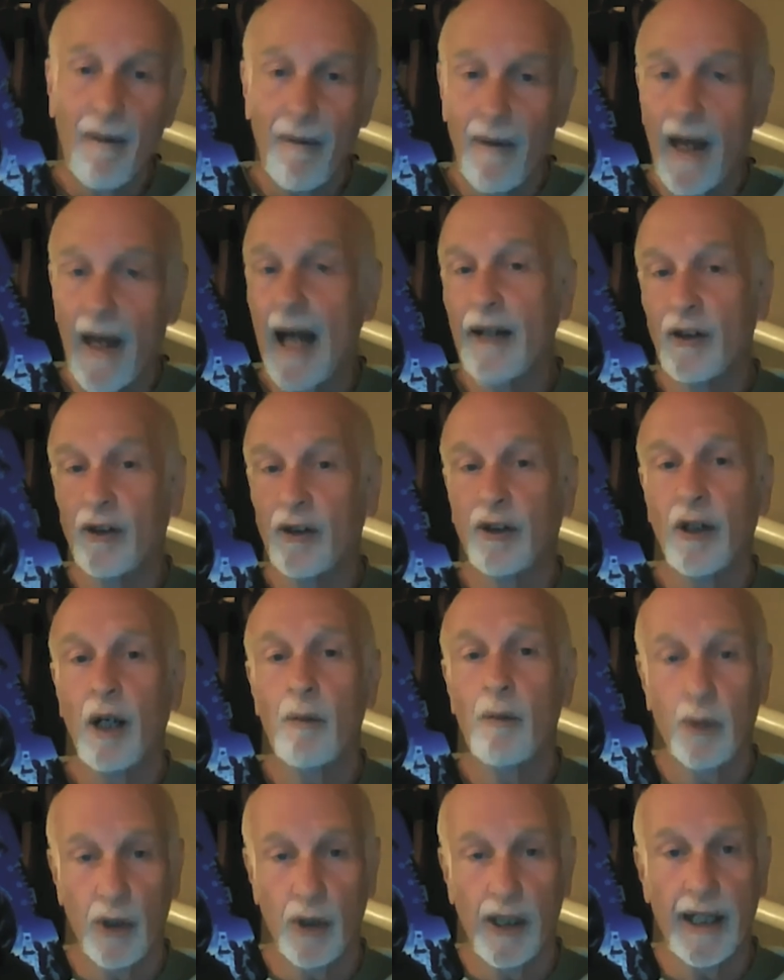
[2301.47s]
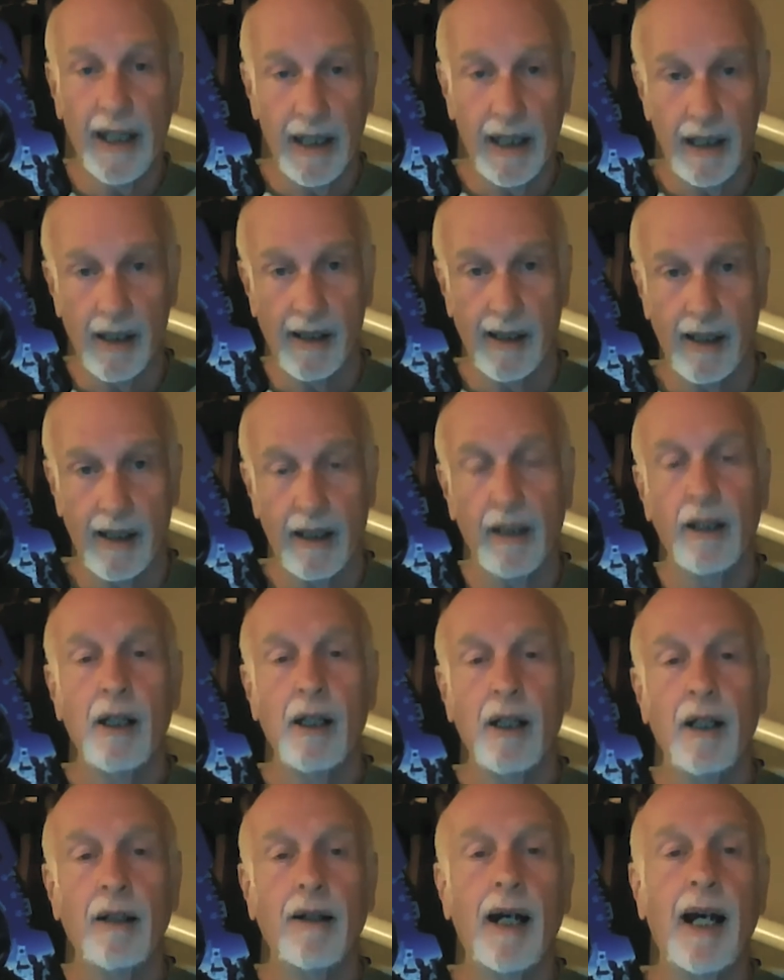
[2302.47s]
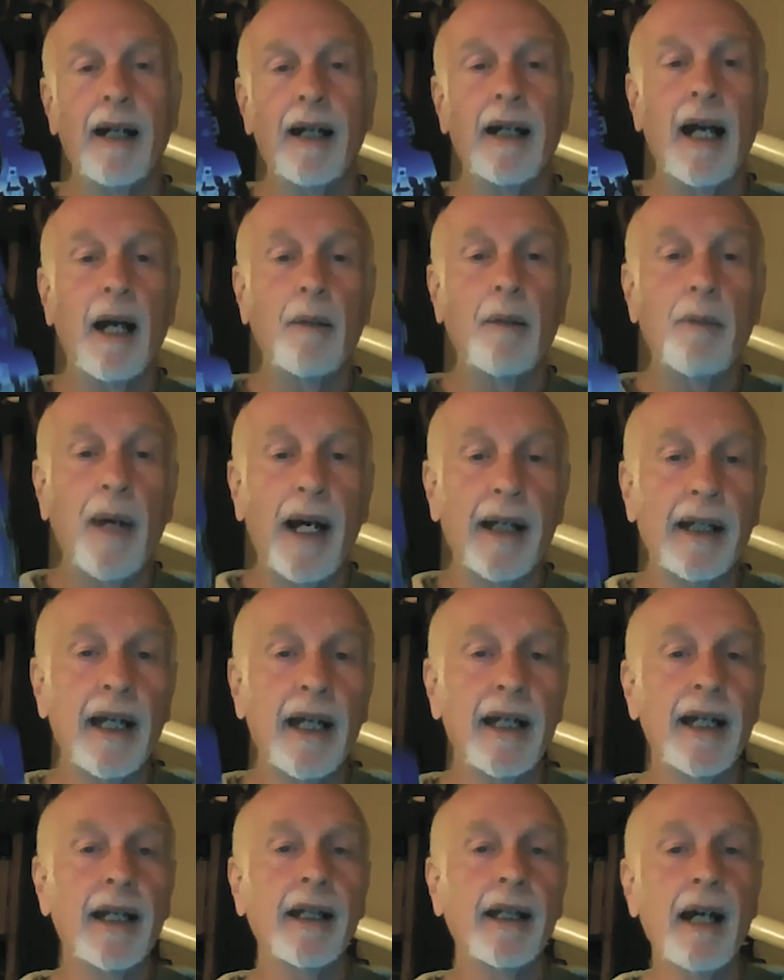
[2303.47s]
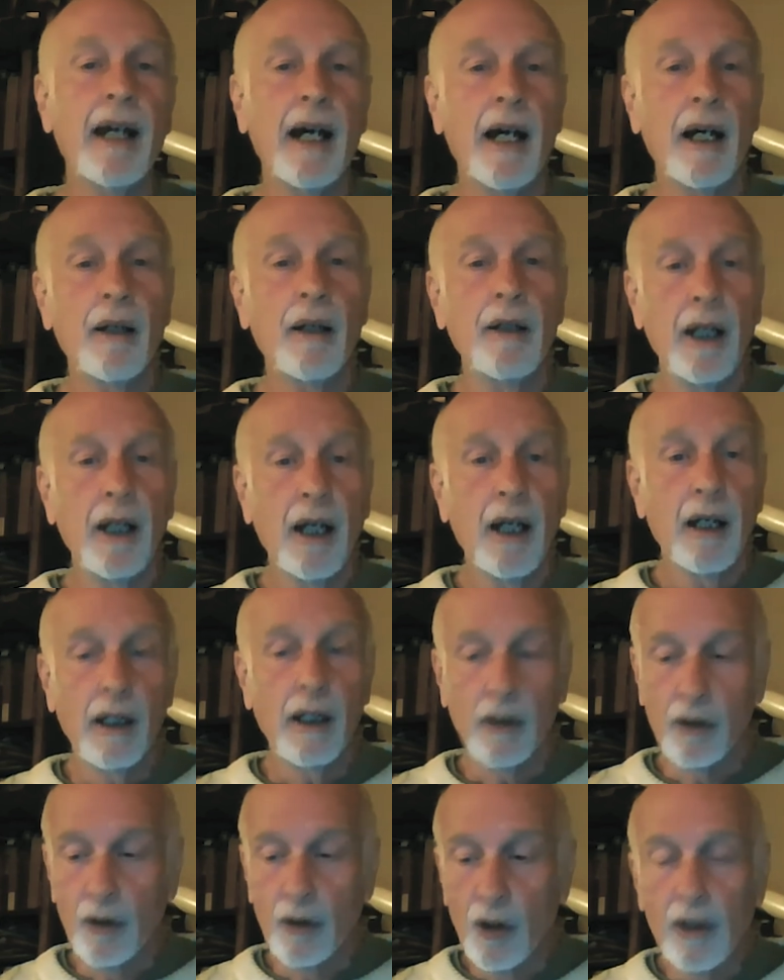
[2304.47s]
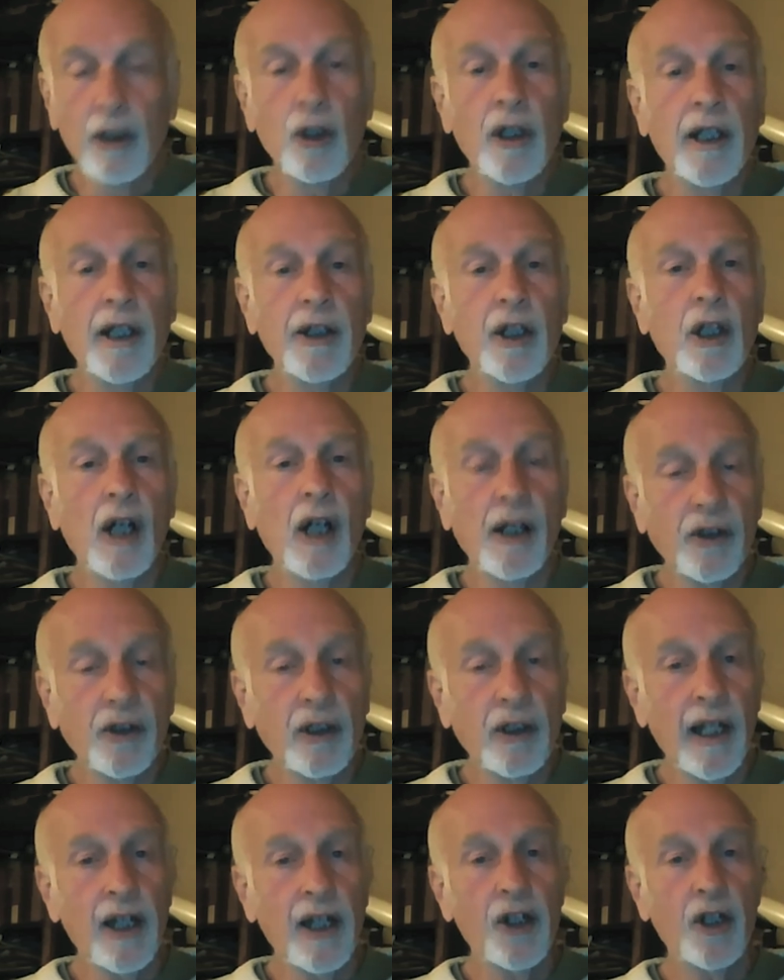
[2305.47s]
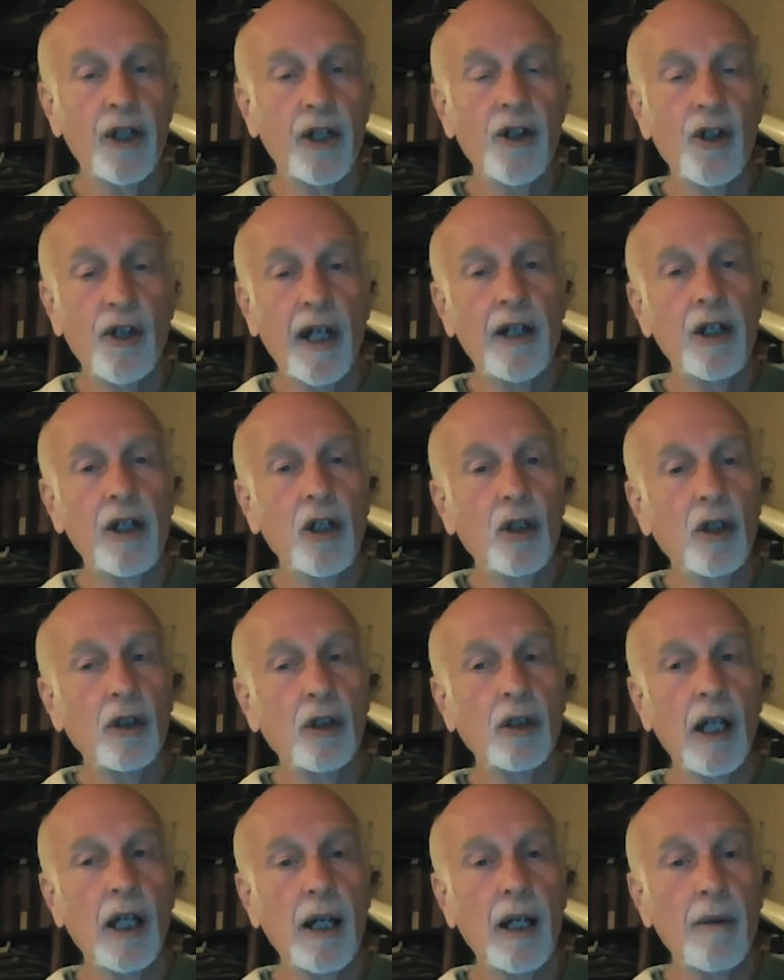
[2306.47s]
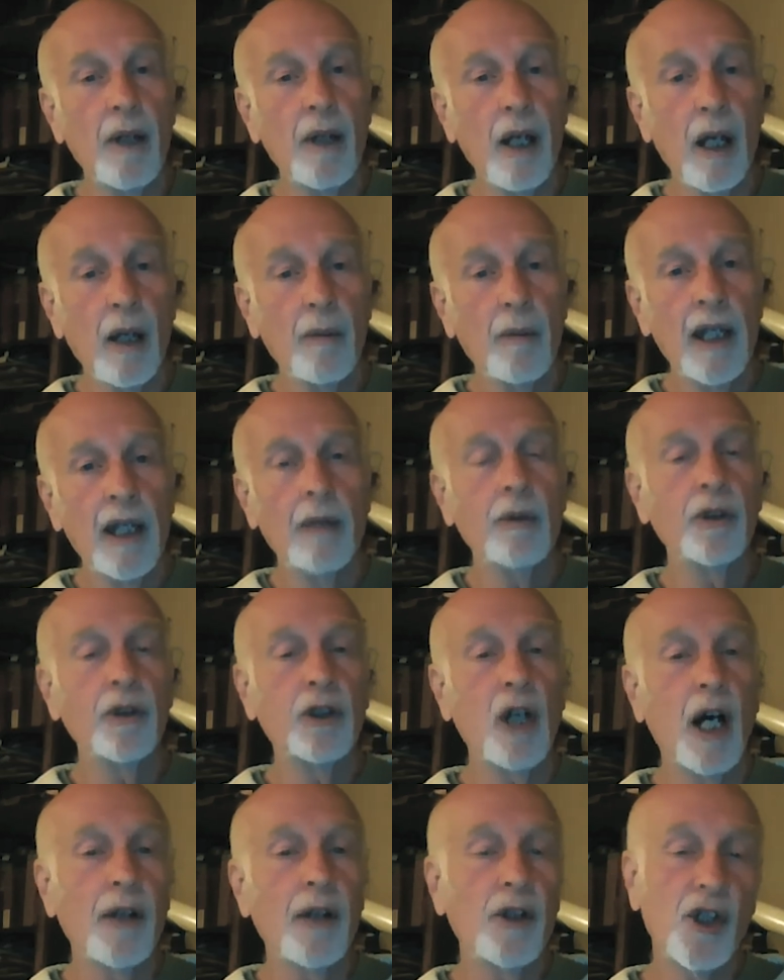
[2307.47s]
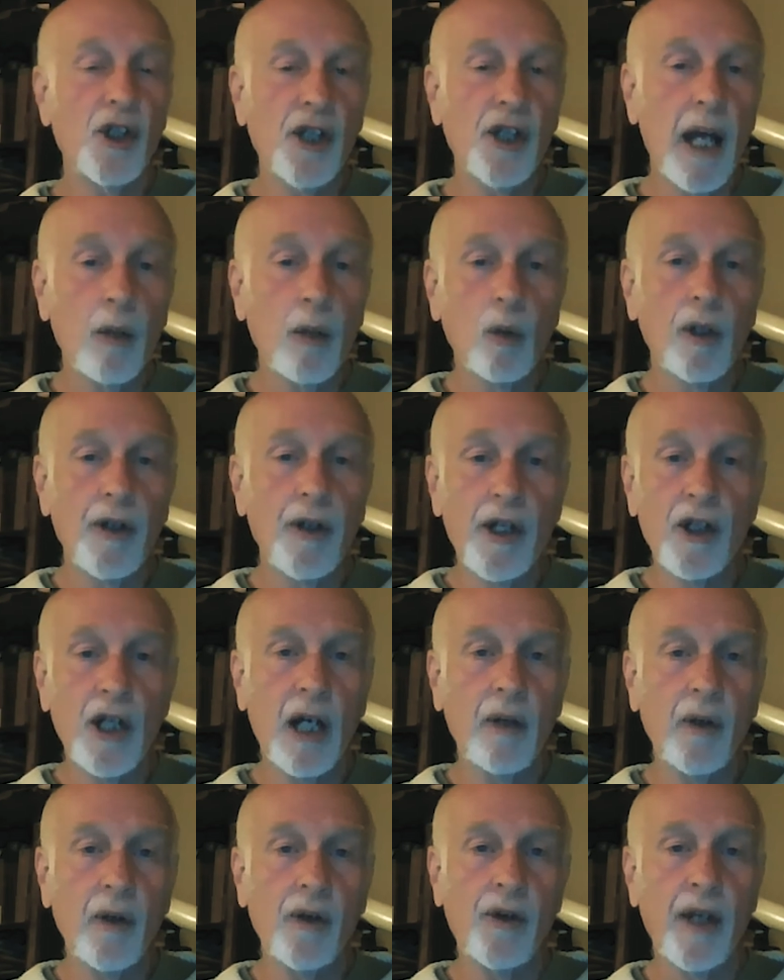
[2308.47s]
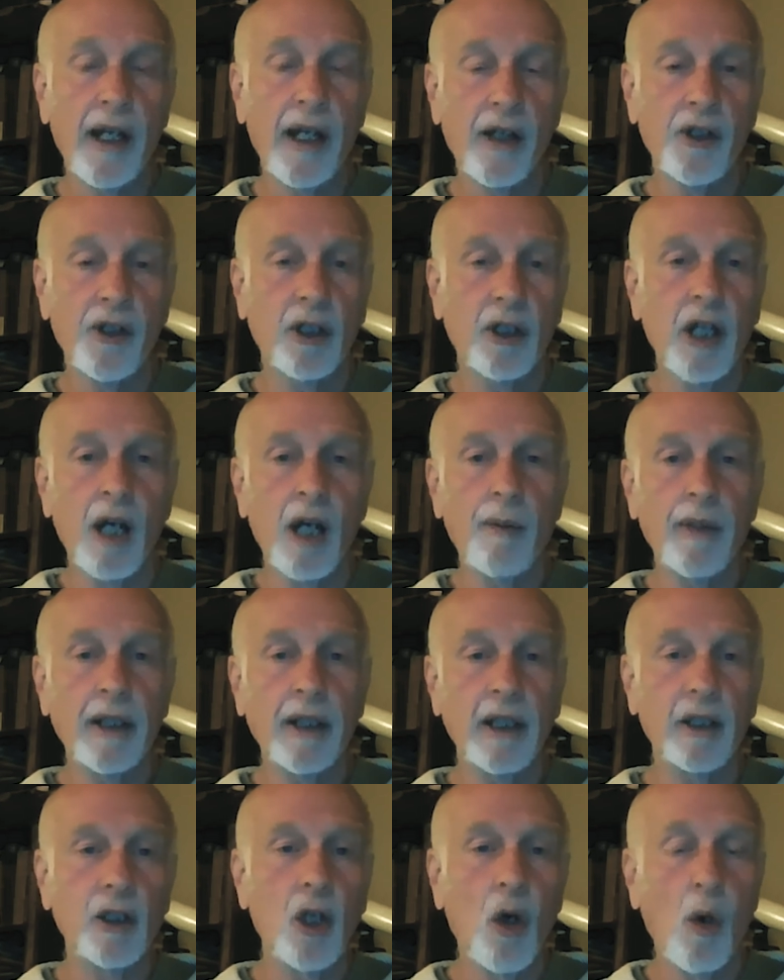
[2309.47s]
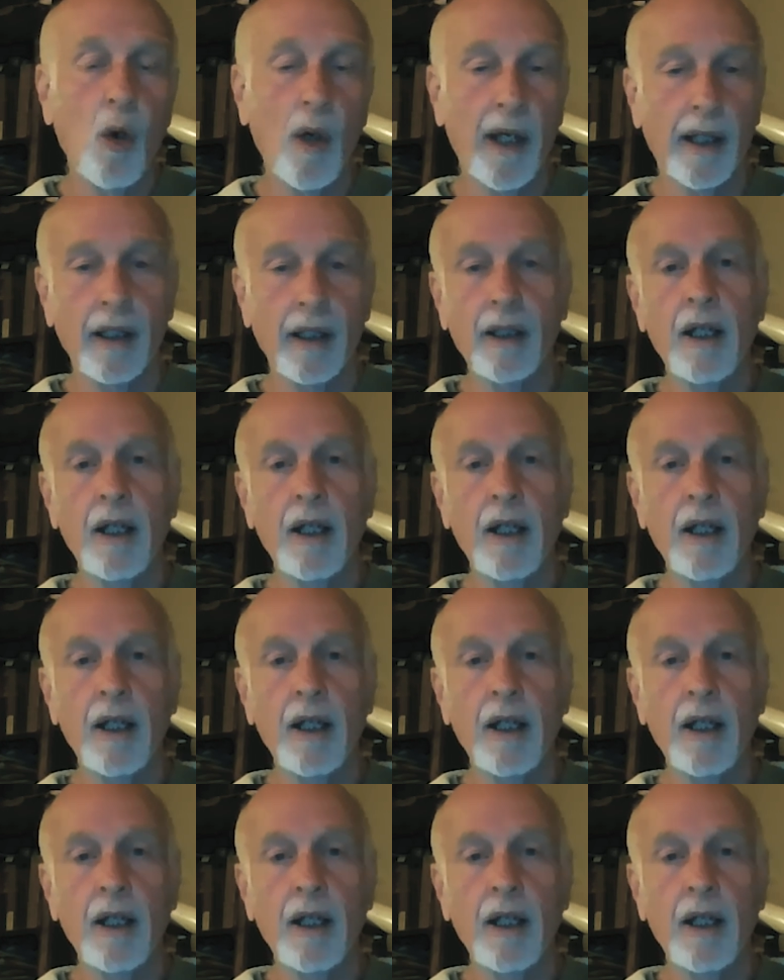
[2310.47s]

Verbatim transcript: That's pretty easy. Right? And by getting uh, a good look at the constellations, then you'll uh, be able to understand where these other things are coming and going.